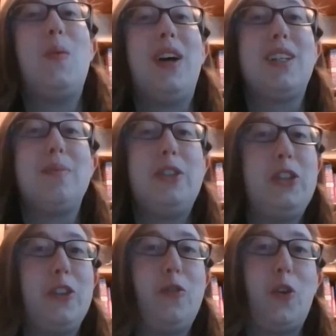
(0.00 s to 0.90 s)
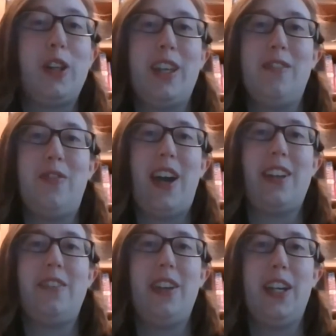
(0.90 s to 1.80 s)
Welcome to the fourth and
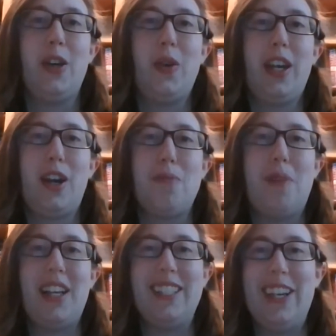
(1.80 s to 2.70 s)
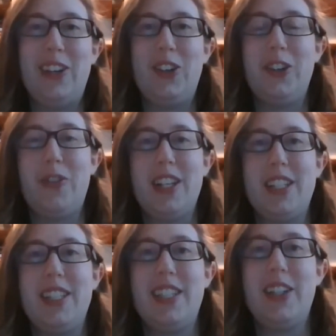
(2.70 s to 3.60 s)
final video in our Bystander
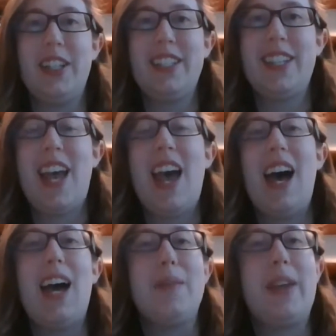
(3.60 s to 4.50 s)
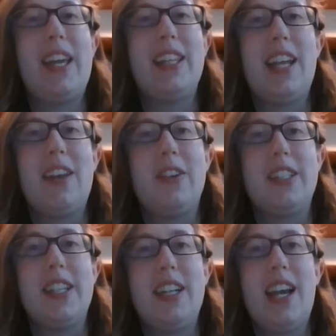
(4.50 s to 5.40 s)
Intervention series. I'm Caitlin
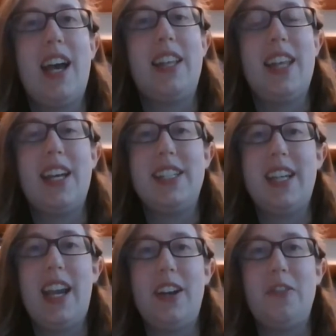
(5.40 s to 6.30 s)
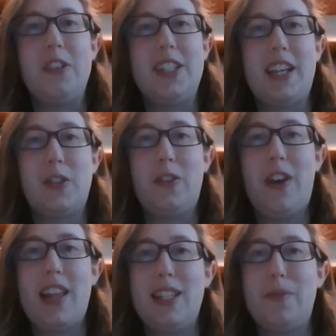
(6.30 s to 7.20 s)
Henriksen, Health Educator for Sexual
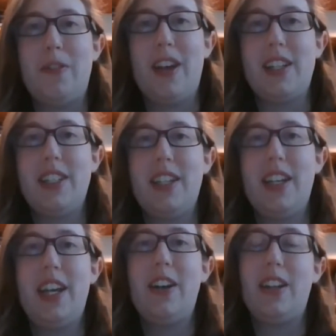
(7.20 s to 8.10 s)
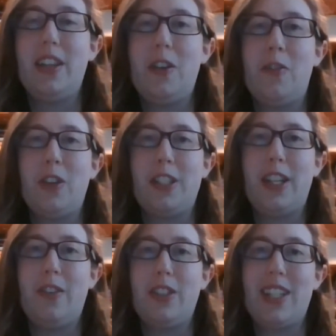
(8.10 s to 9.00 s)
Violence Prevention here at the
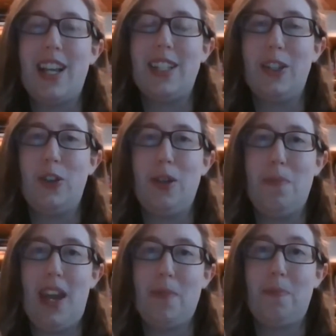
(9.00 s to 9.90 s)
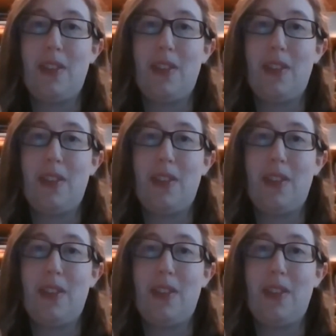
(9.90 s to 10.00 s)
University of Wisconsin-Green Bay.